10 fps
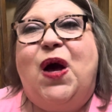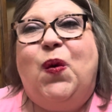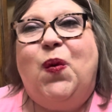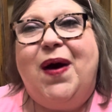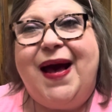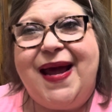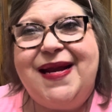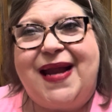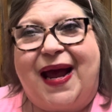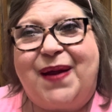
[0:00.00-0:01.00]
Well, hey,
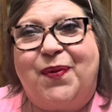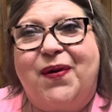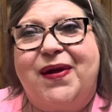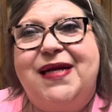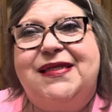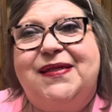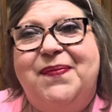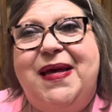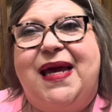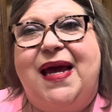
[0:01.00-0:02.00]
neighbor, it's
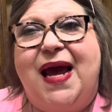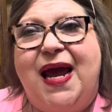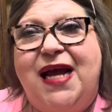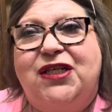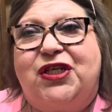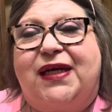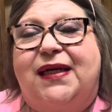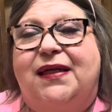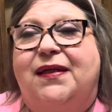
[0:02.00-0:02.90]
me, Angie.